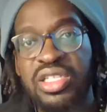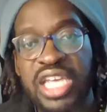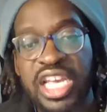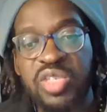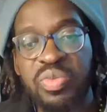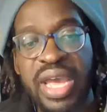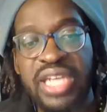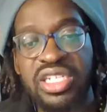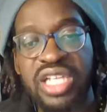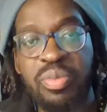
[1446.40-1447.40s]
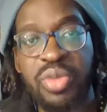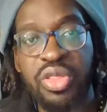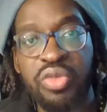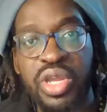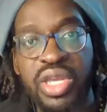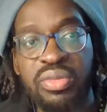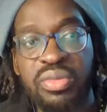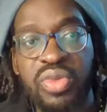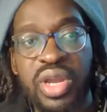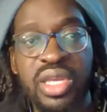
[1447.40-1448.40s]
test match number 3,
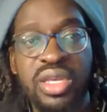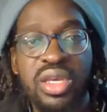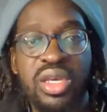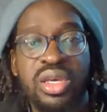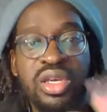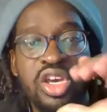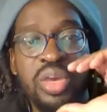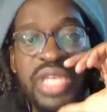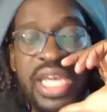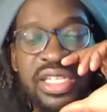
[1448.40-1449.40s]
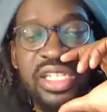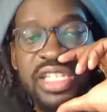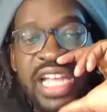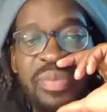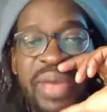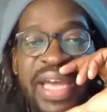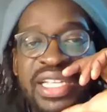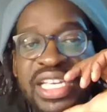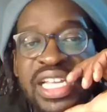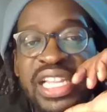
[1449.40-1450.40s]
right? Kurt McKenzie has now
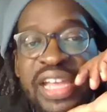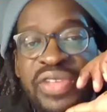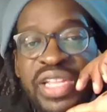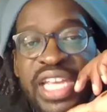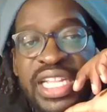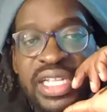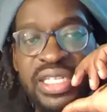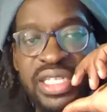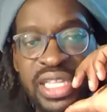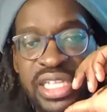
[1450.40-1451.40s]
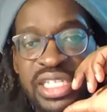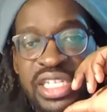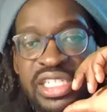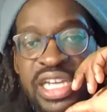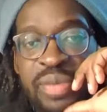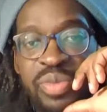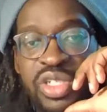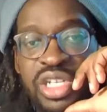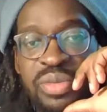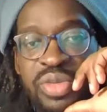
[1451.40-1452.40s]
batted 11 innings in this year's
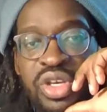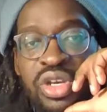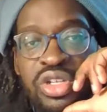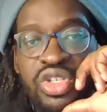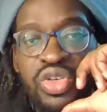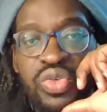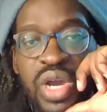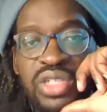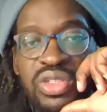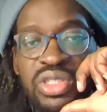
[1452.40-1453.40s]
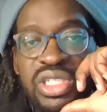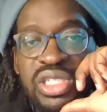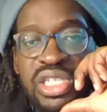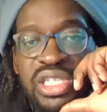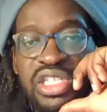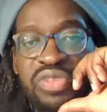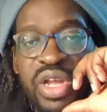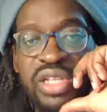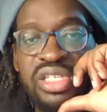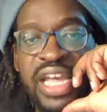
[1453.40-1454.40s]
championship, 260
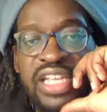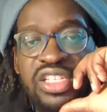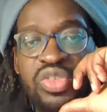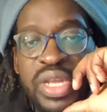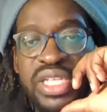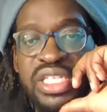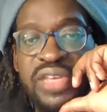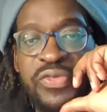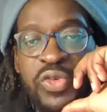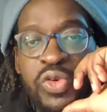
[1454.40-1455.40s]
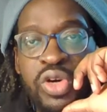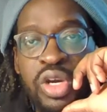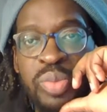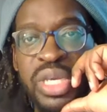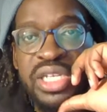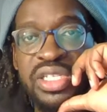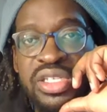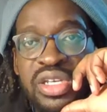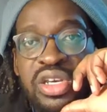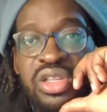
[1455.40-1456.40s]
runs at 24
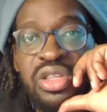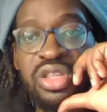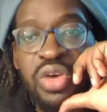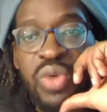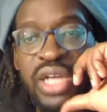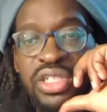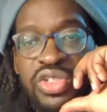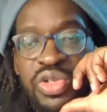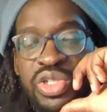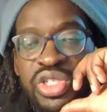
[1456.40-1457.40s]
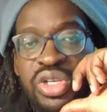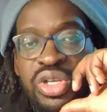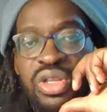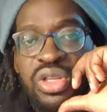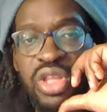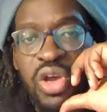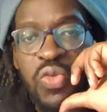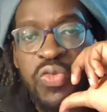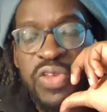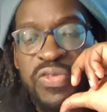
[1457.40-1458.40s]
apiece. No hundreds, no
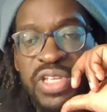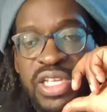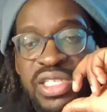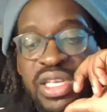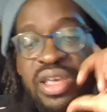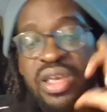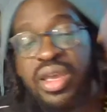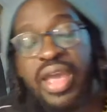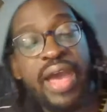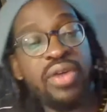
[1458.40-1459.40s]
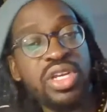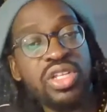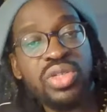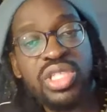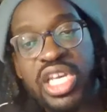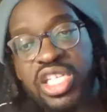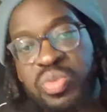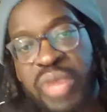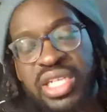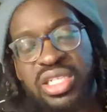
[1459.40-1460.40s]
50s. How can your
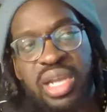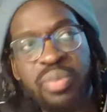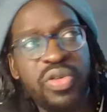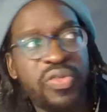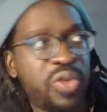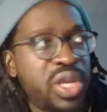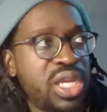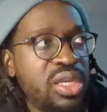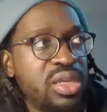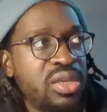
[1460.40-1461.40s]
test match number 3